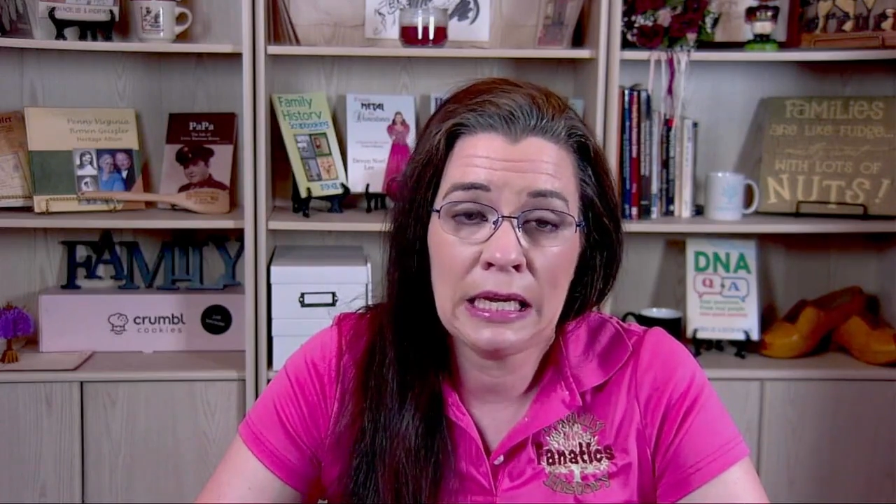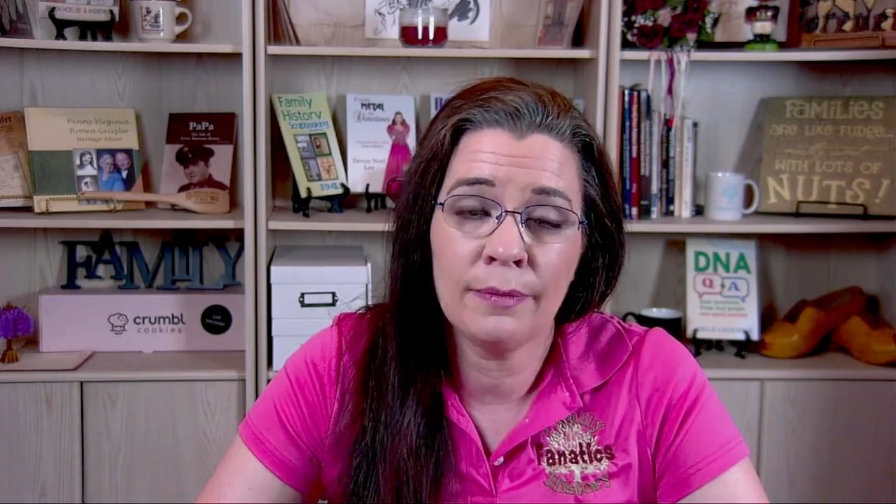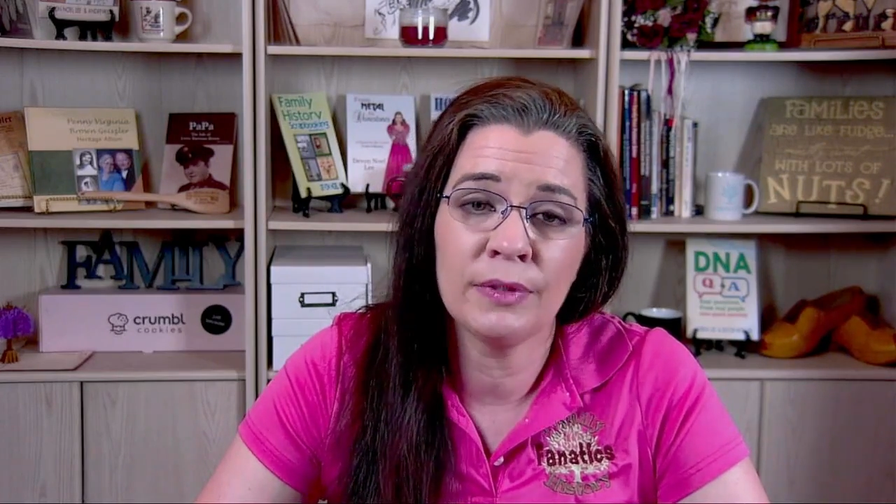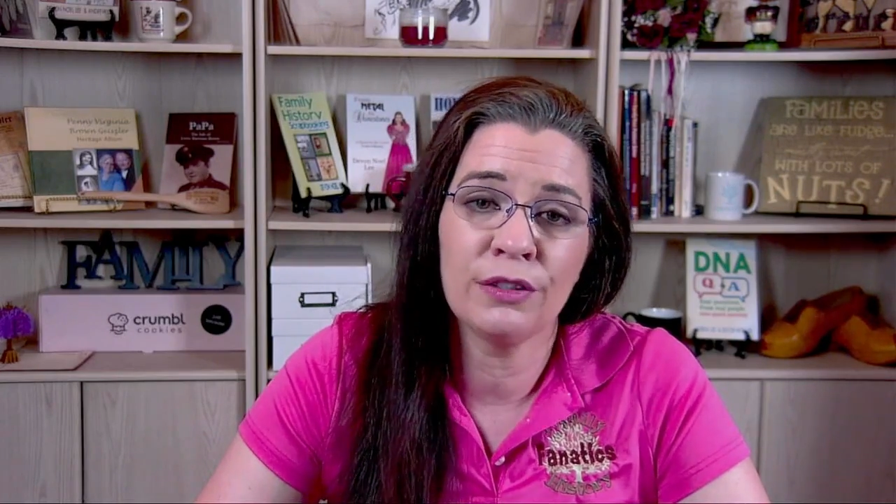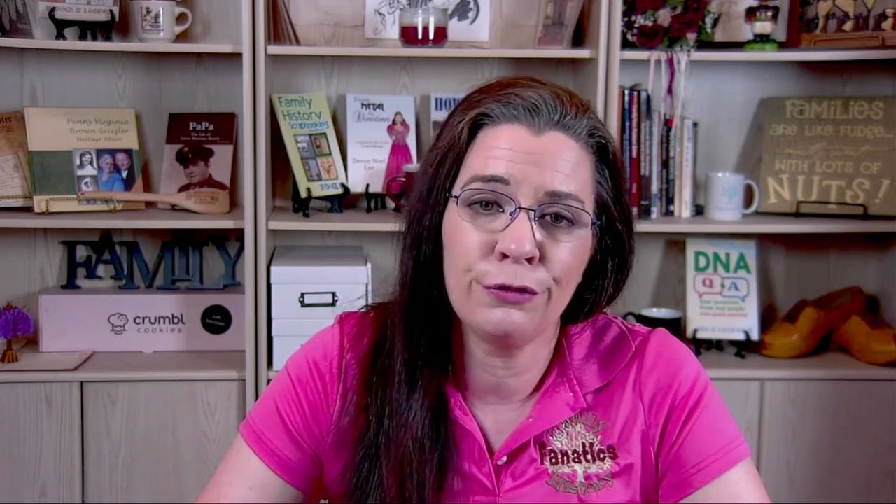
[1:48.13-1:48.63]

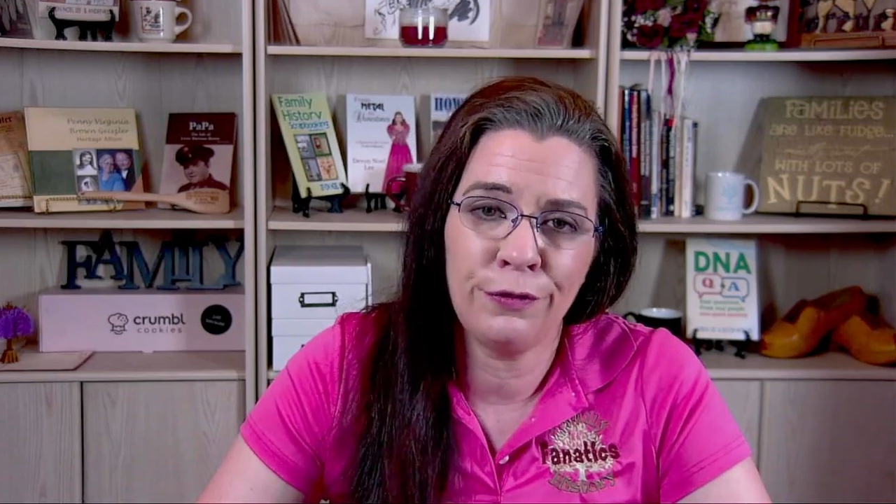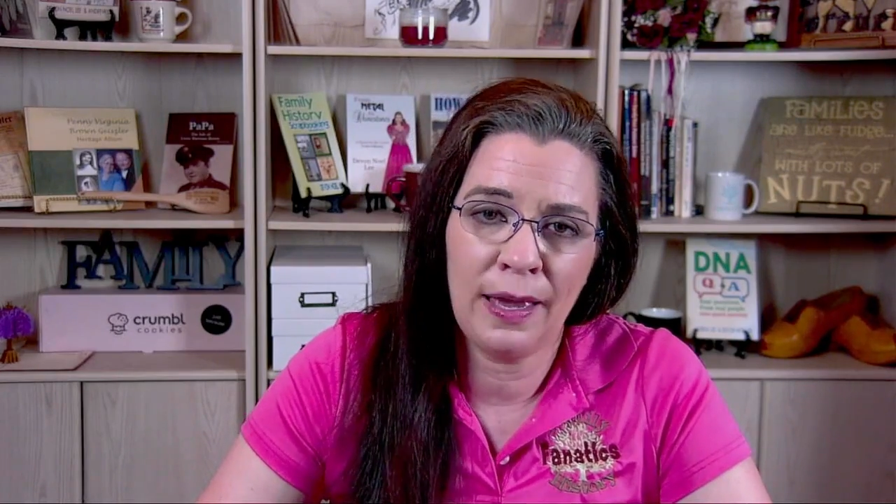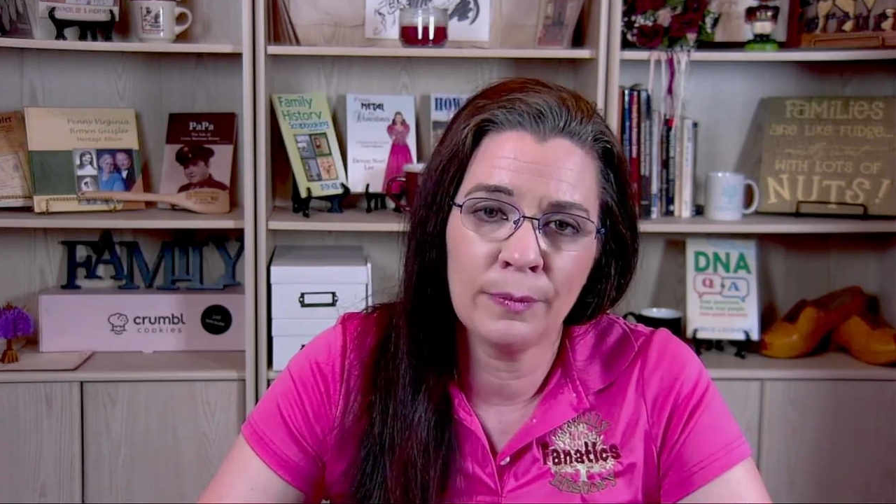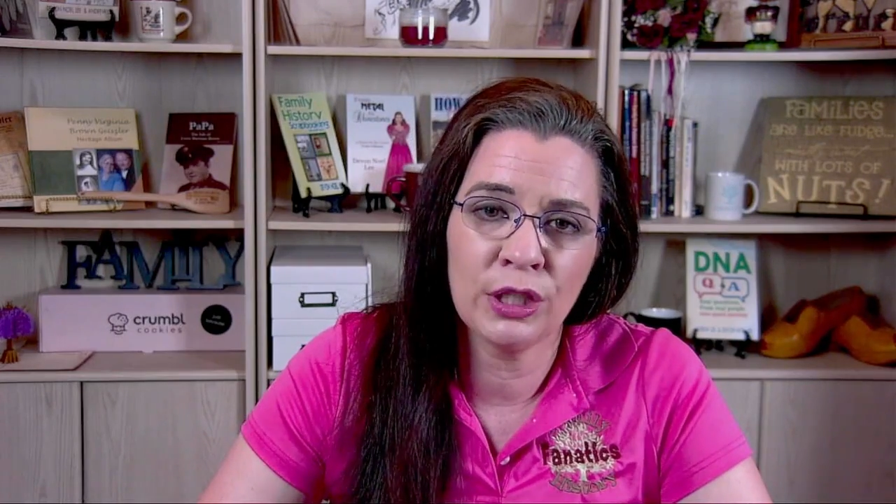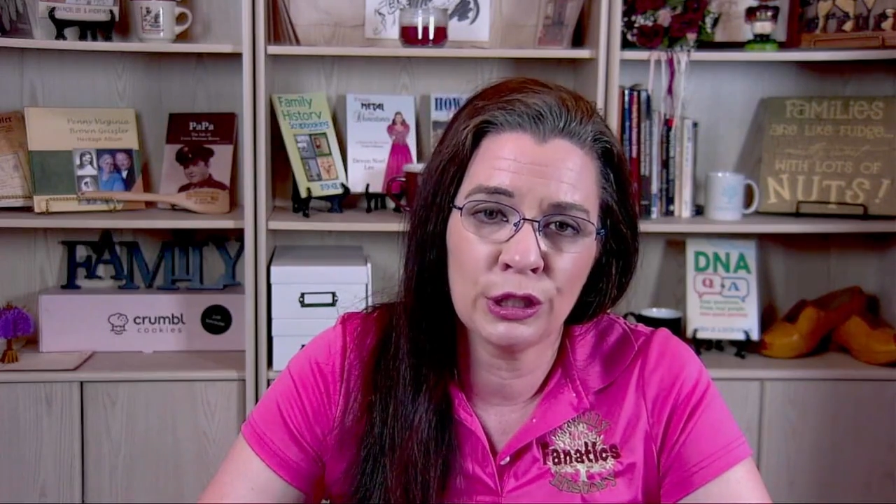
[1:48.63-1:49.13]
them to
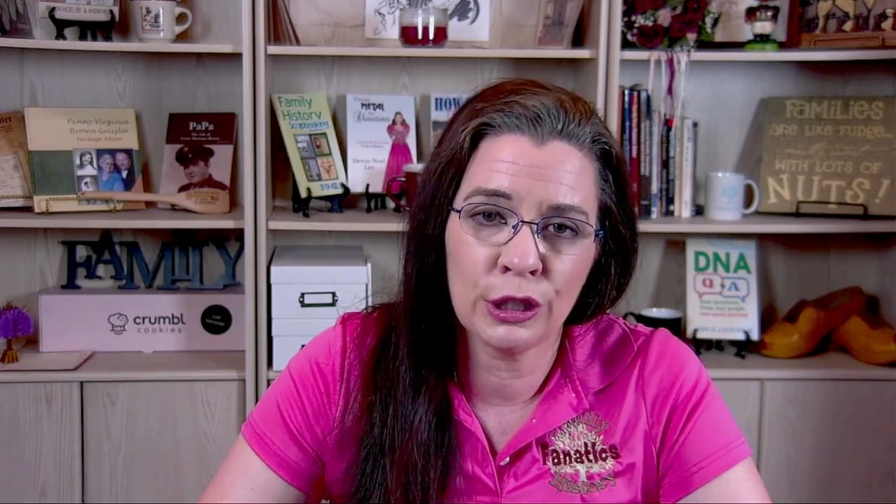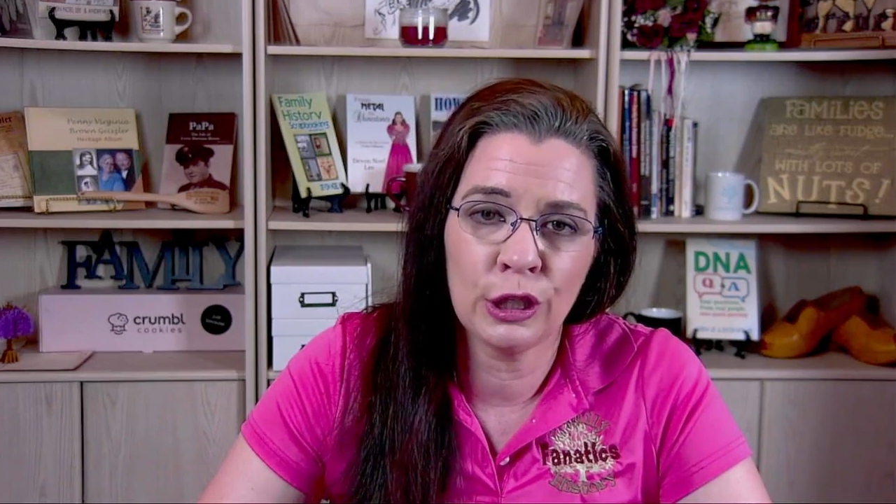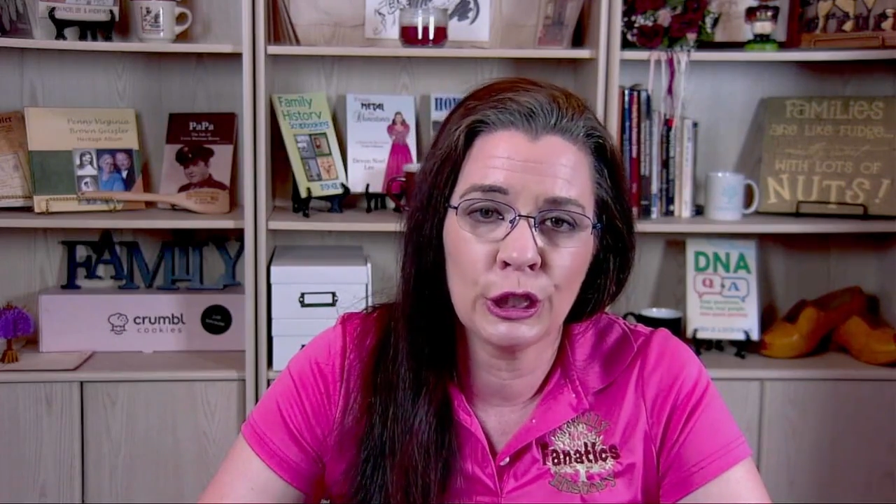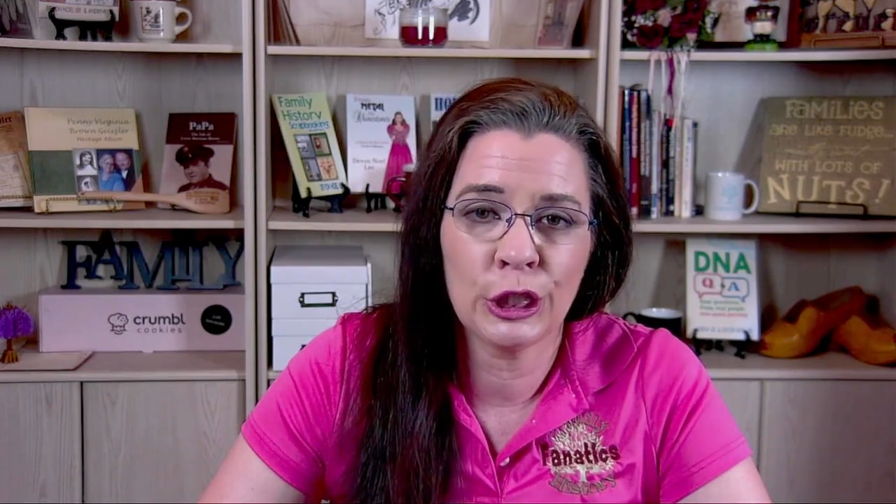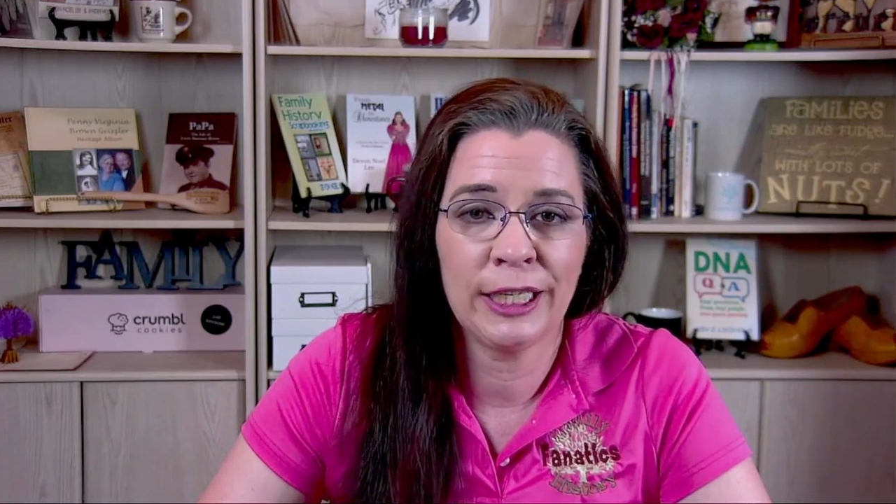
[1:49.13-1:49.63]
Family
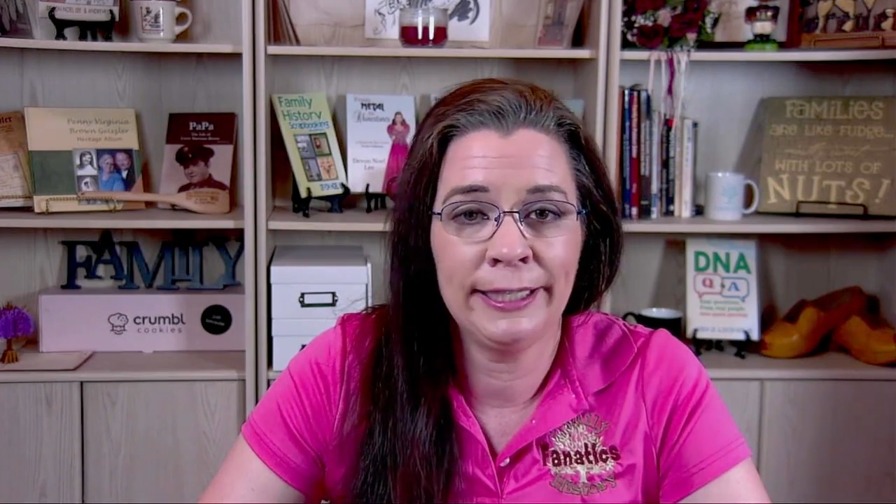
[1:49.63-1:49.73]
Search